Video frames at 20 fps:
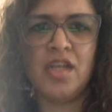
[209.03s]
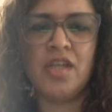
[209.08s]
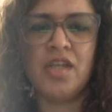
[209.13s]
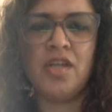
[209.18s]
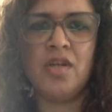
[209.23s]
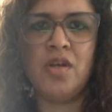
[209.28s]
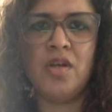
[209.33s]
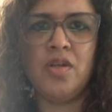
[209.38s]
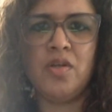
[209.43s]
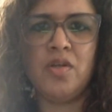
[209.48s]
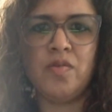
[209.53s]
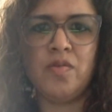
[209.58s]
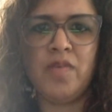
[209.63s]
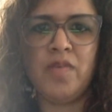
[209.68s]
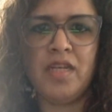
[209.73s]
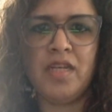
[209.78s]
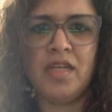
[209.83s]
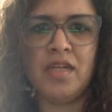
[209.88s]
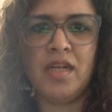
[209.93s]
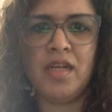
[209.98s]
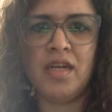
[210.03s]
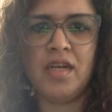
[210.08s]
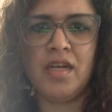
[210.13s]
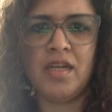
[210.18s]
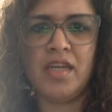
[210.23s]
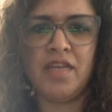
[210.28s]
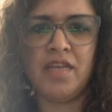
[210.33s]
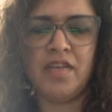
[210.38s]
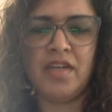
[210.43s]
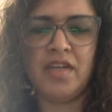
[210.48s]
you've been
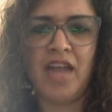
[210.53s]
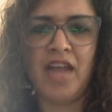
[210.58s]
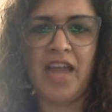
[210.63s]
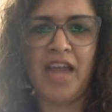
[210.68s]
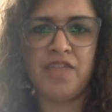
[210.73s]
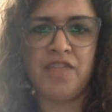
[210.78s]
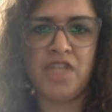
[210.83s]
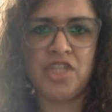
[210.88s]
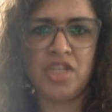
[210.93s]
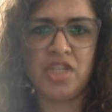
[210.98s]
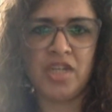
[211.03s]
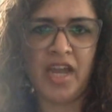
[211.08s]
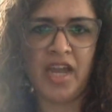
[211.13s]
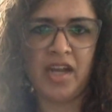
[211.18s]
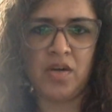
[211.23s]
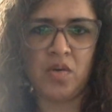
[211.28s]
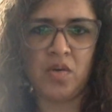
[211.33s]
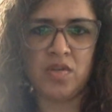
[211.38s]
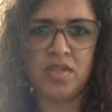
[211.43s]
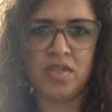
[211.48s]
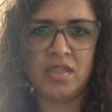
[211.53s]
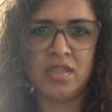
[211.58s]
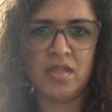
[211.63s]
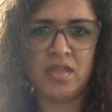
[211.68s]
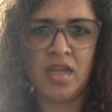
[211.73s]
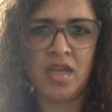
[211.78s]
given a life-changing diagnosis,